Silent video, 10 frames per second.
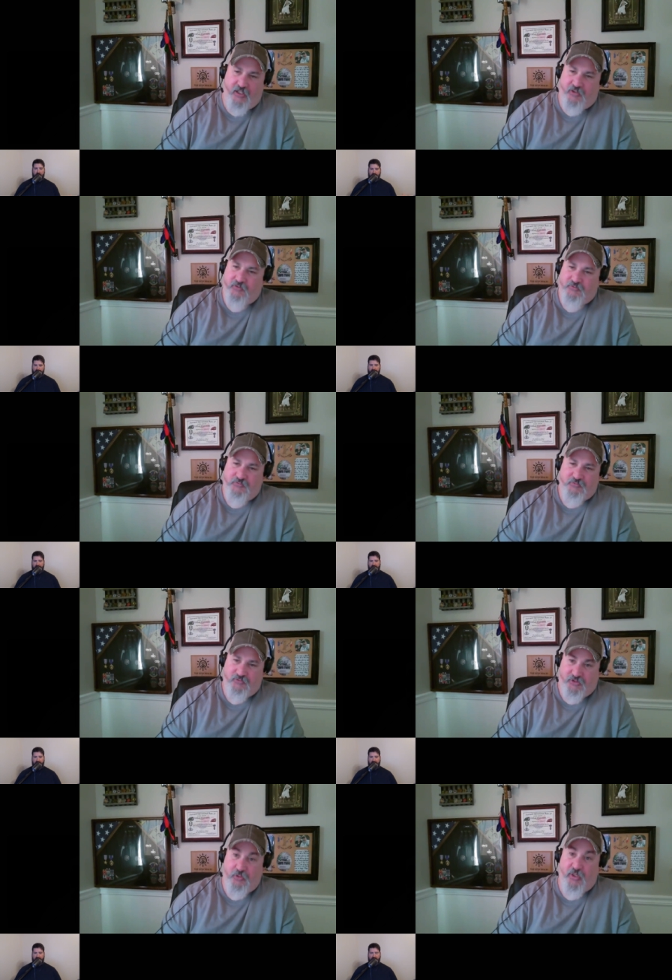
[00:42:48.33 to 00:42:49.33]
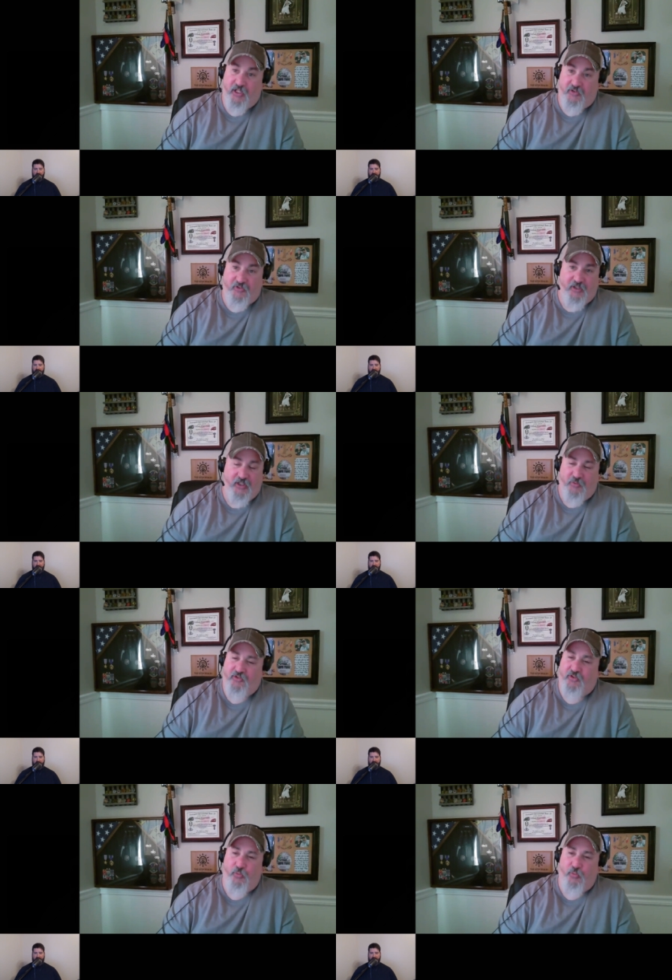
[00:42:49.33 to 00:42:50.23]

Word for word: known. and the, It was. Know, it was the yeah.